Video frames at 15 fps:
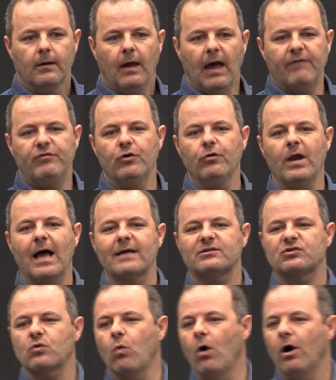Have you not
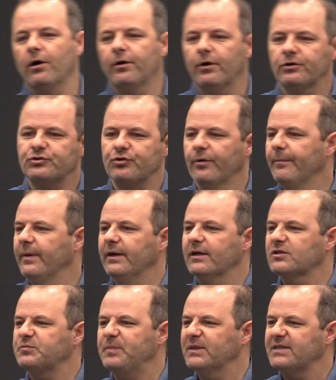squandered
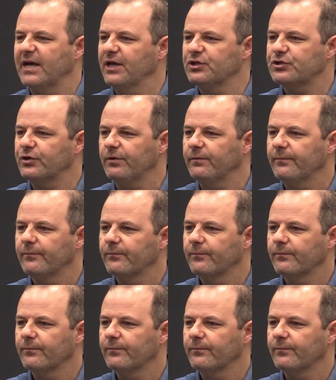tremendous potential?